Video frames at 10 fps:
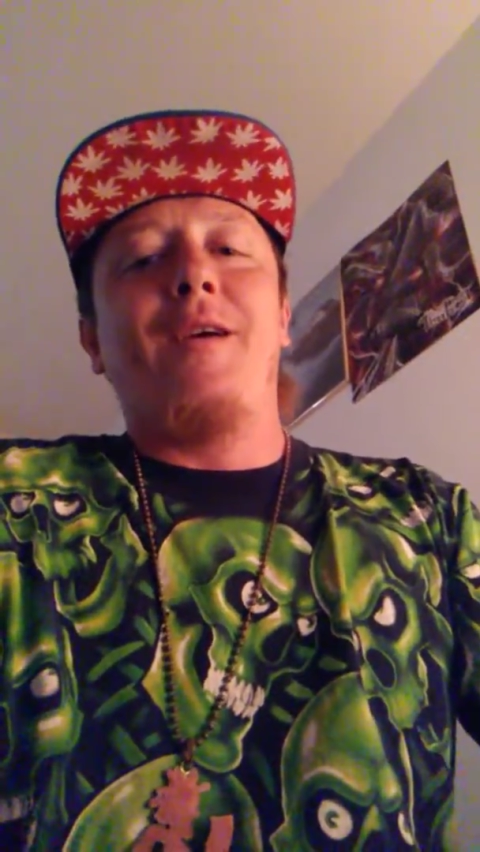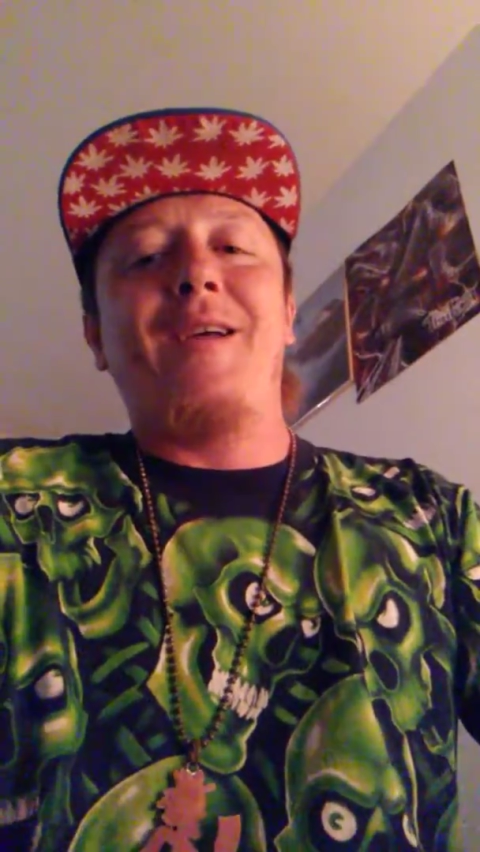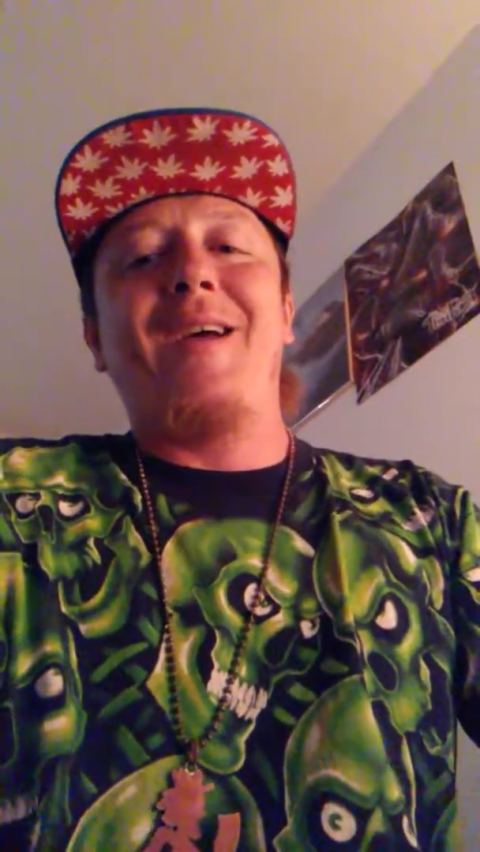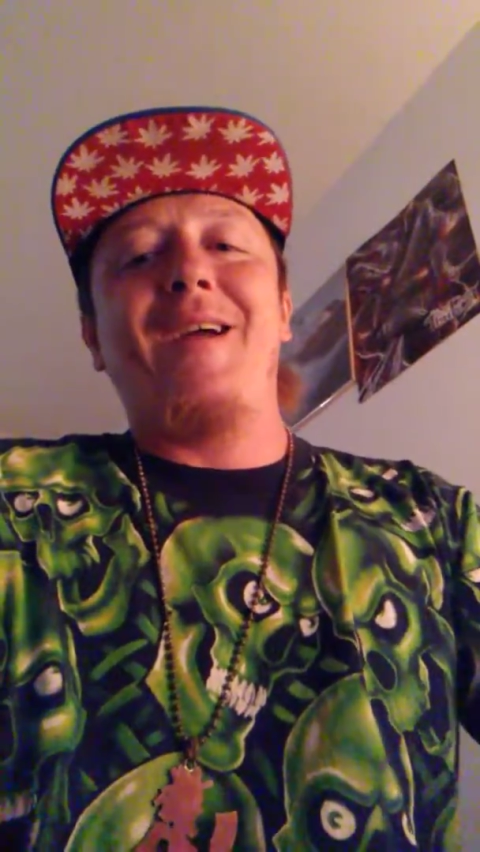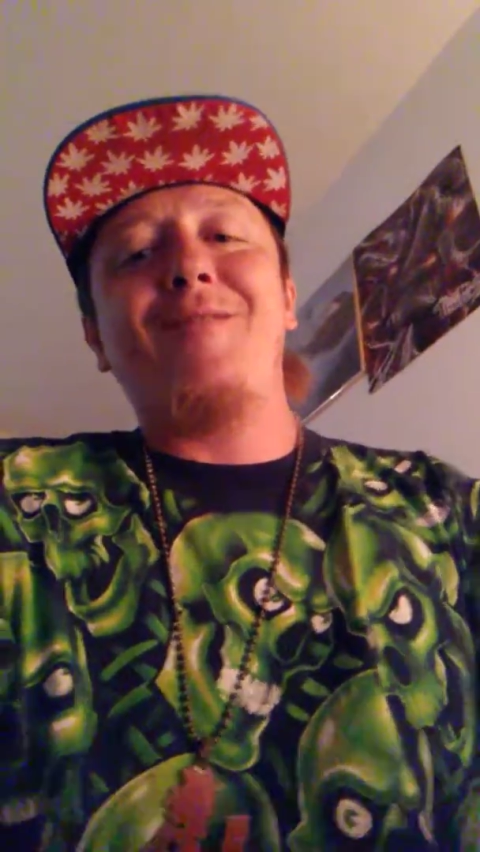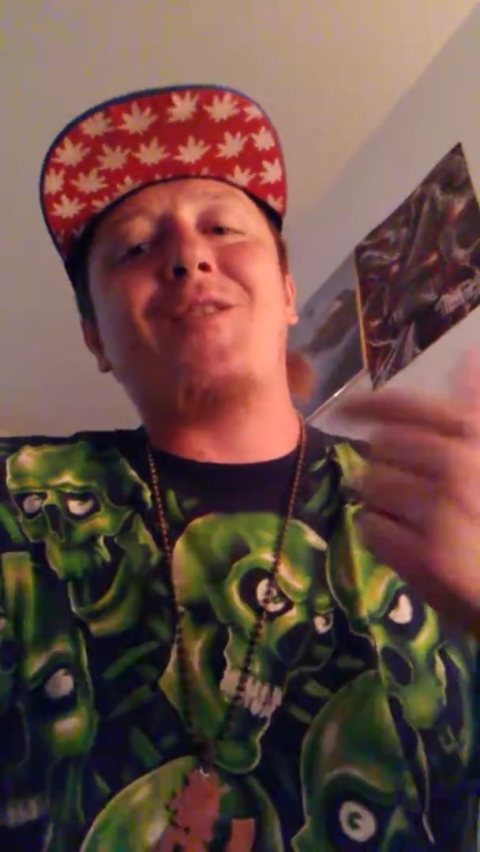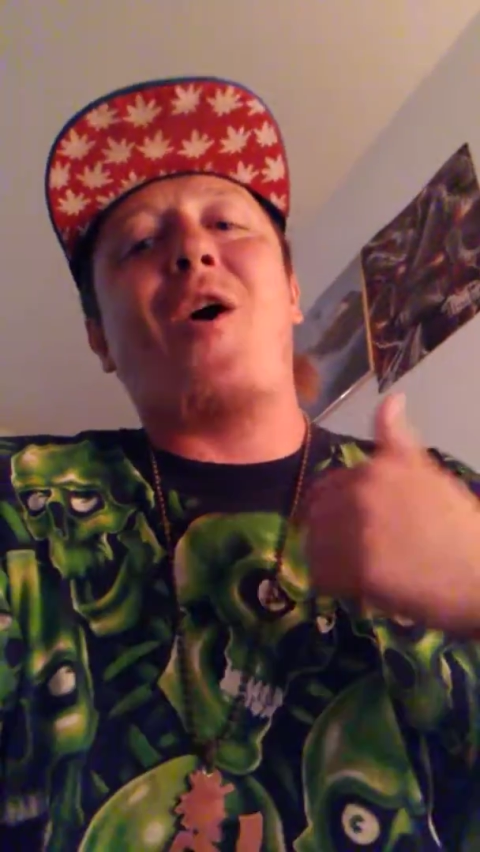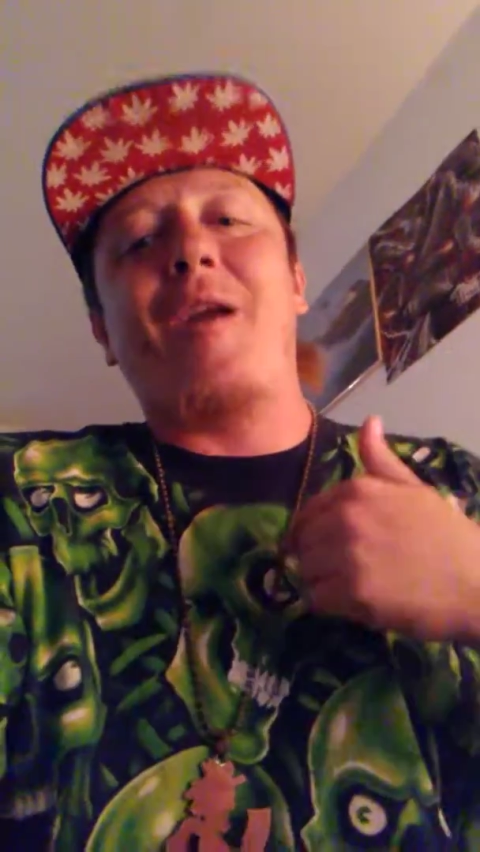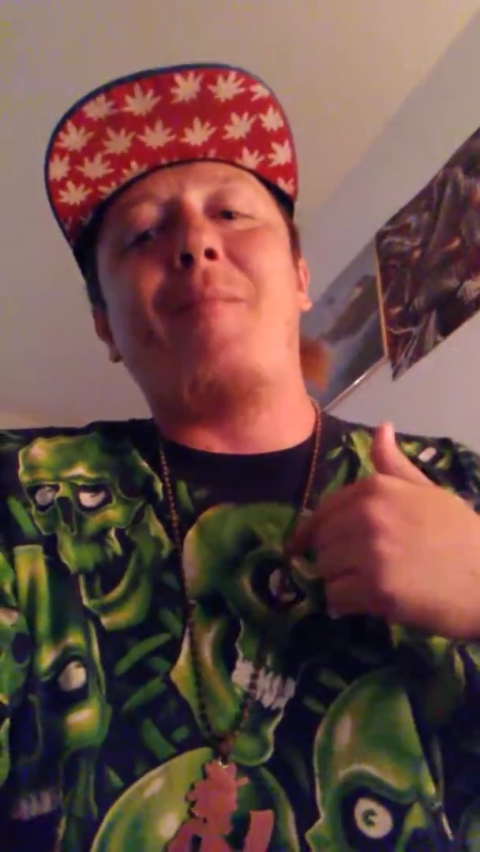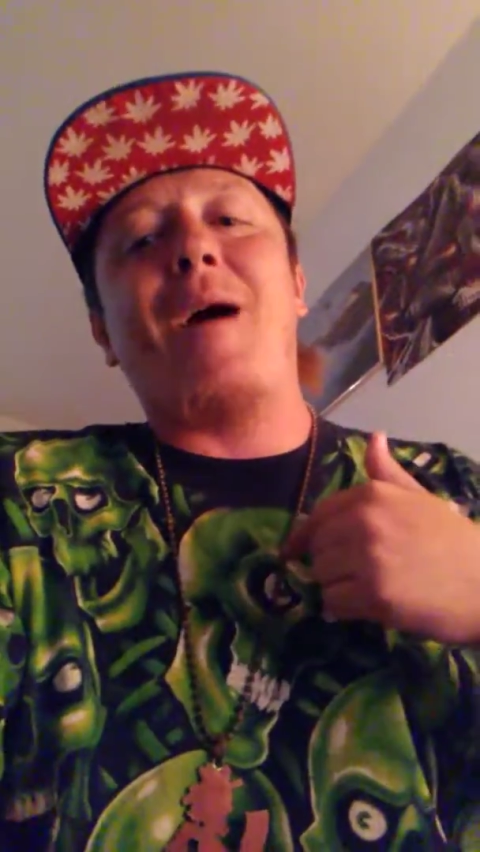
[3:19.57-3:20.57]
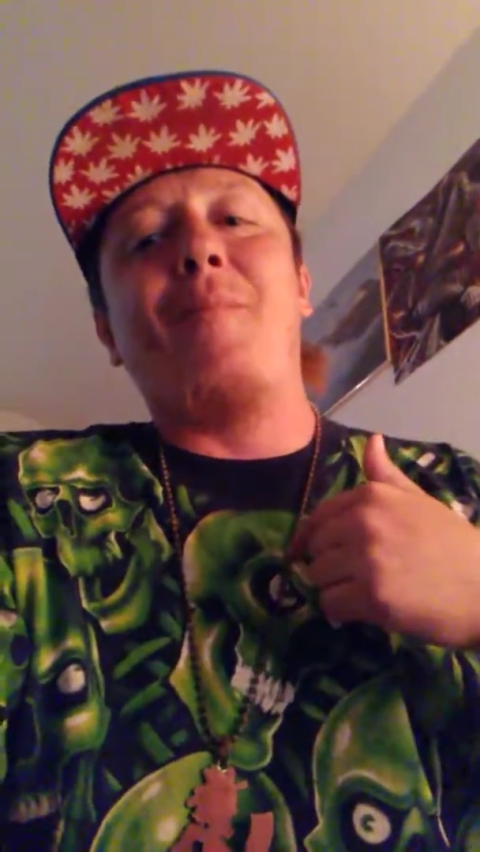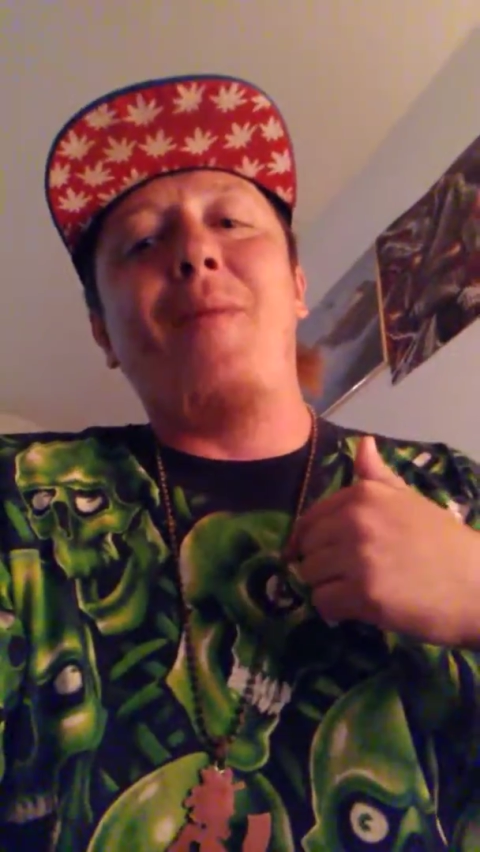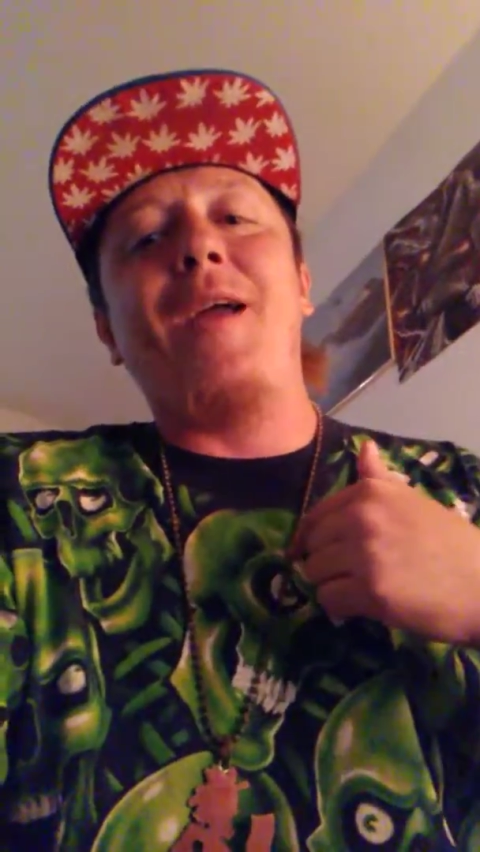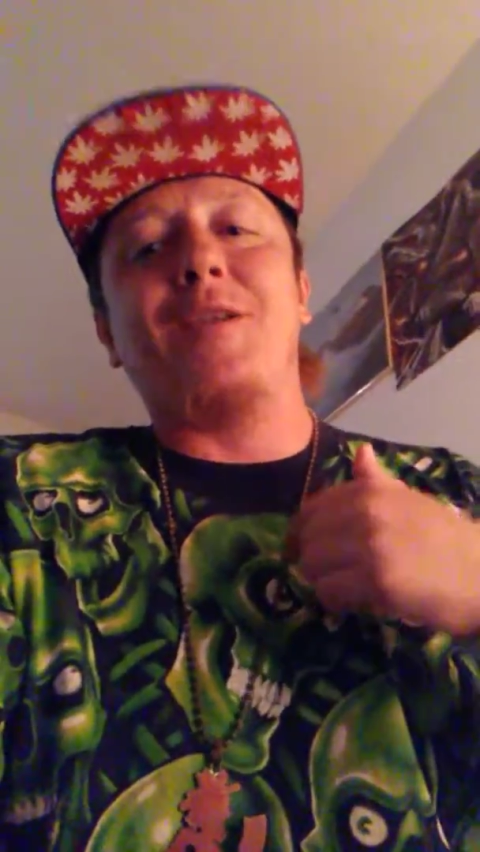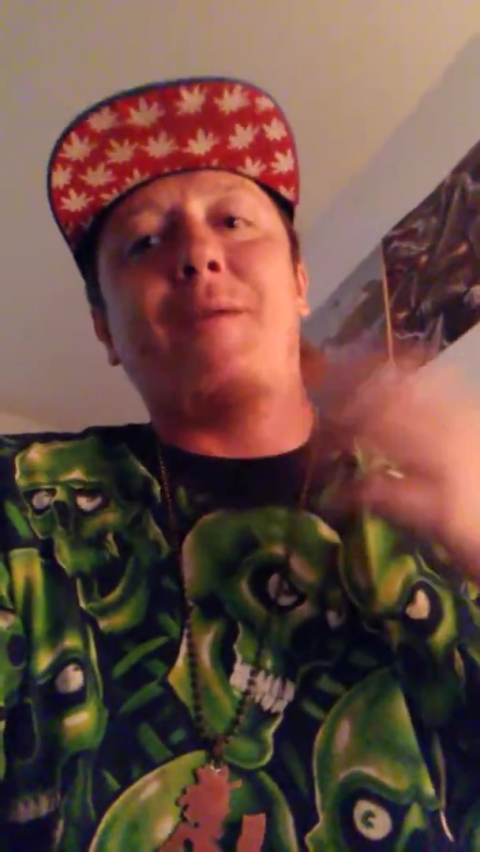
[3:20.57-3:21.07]
He was talking about
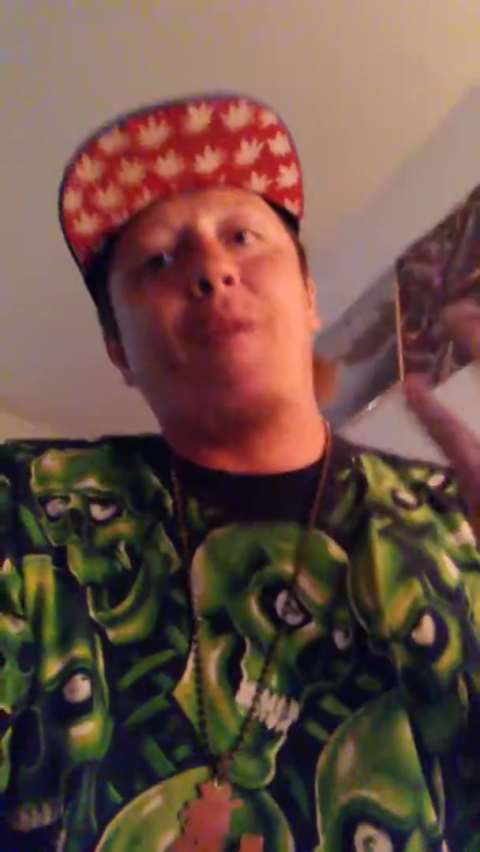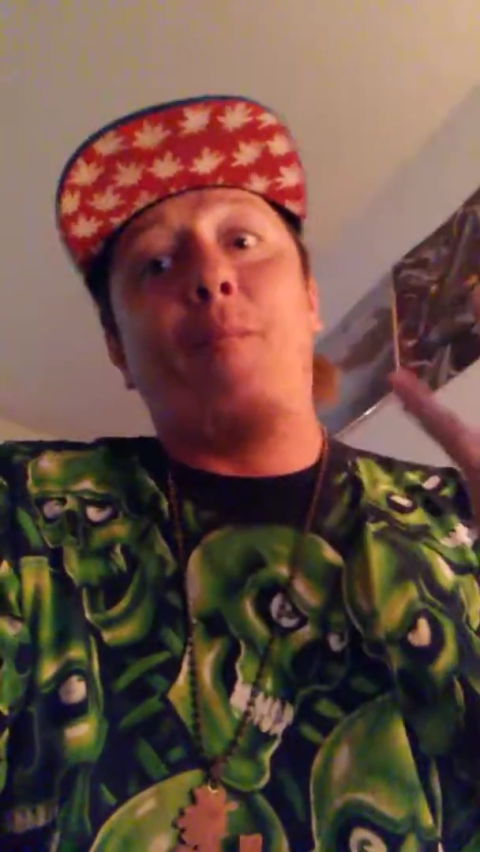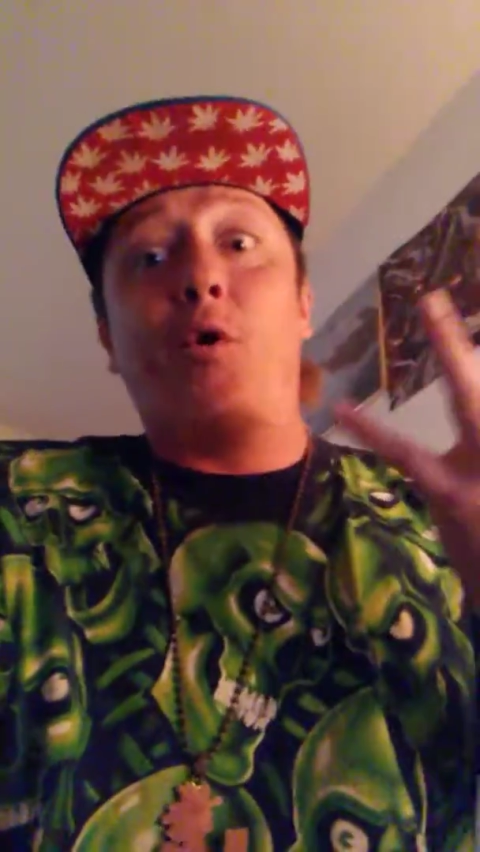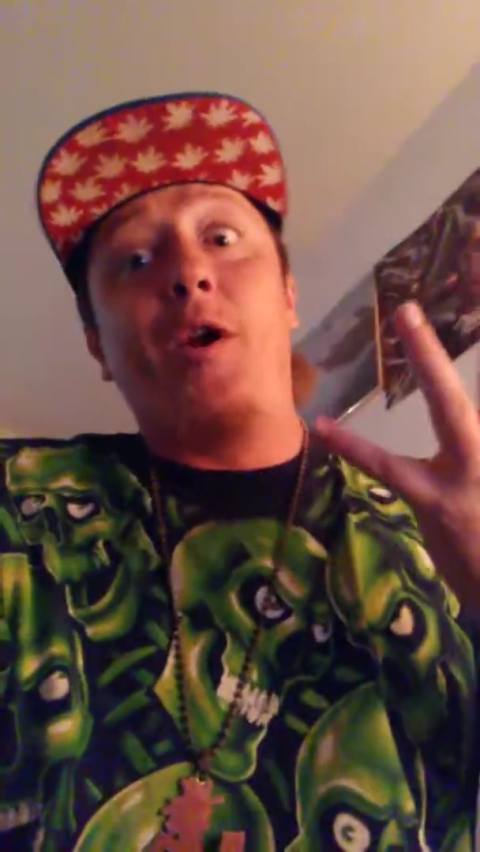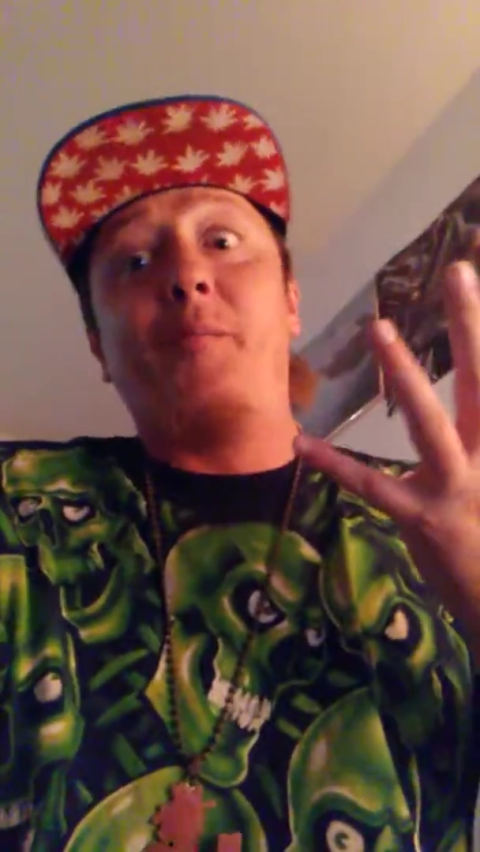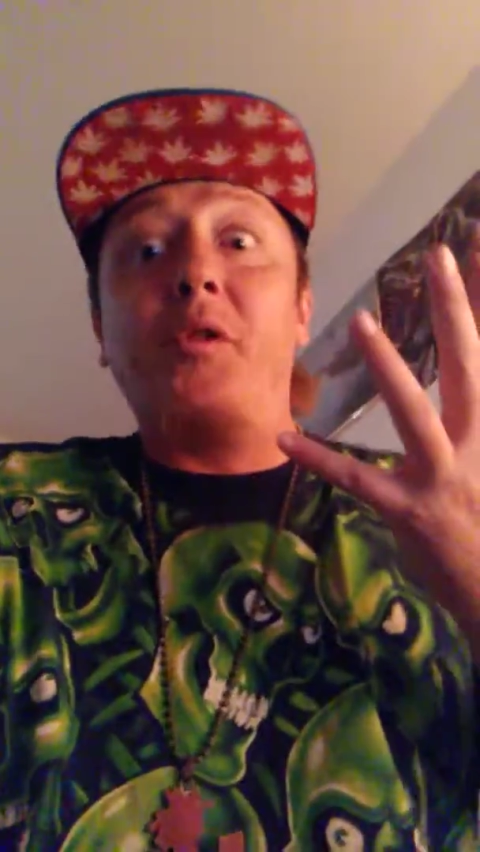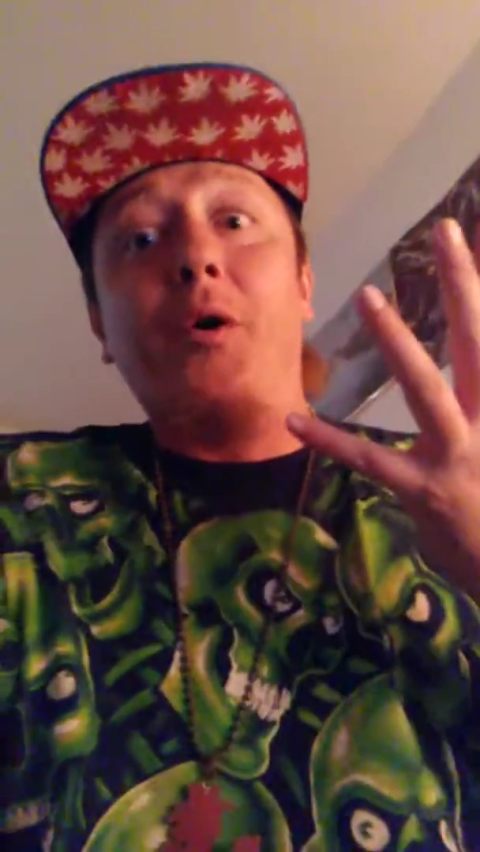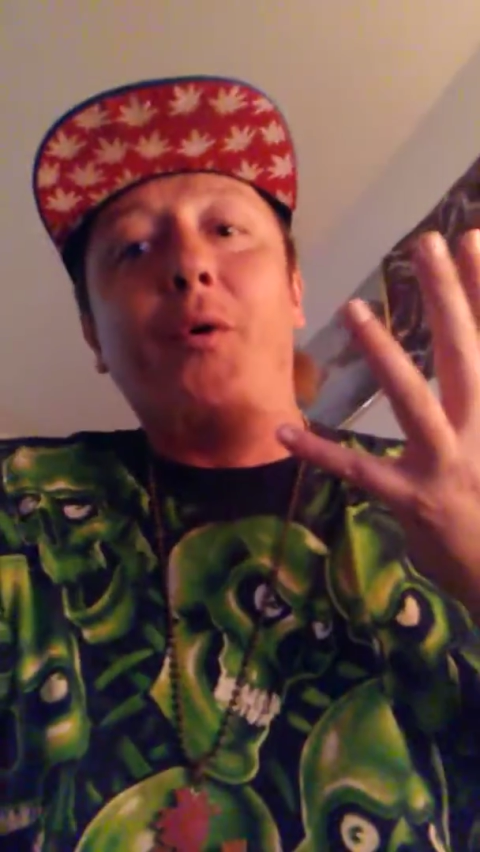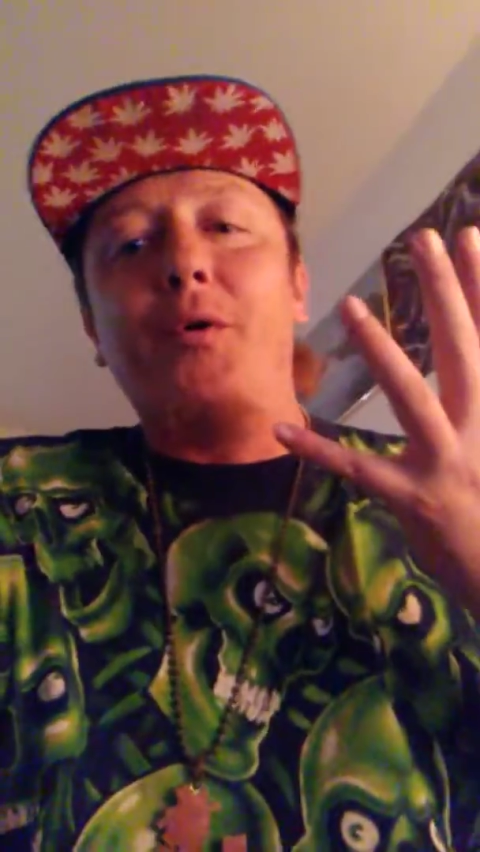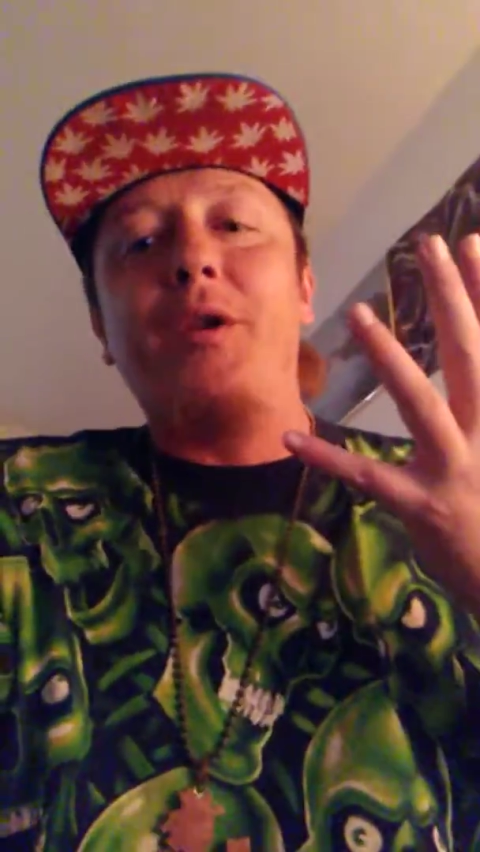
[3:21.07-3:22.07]
me because I'm the boy Blue,